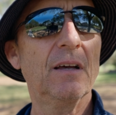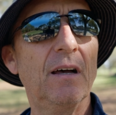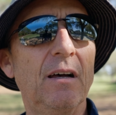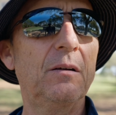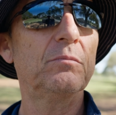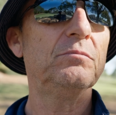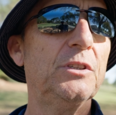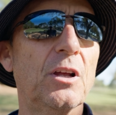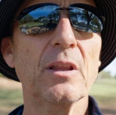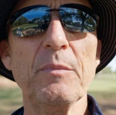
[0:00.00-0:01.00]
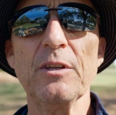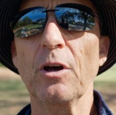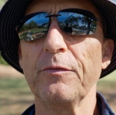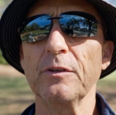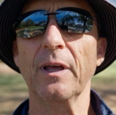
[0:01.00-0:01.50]
Let me know
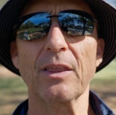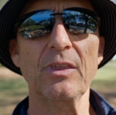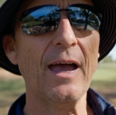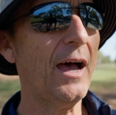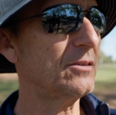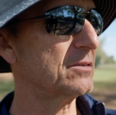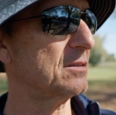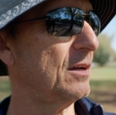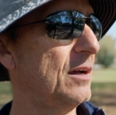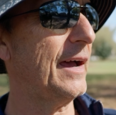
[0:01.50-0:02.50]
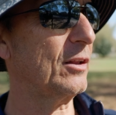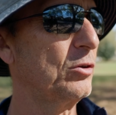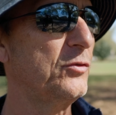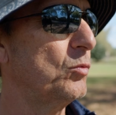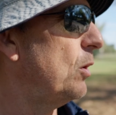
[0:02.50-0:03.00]
if you'd like that. I don't know
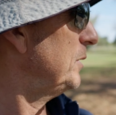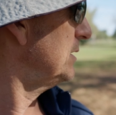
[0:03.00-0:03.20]
if you want me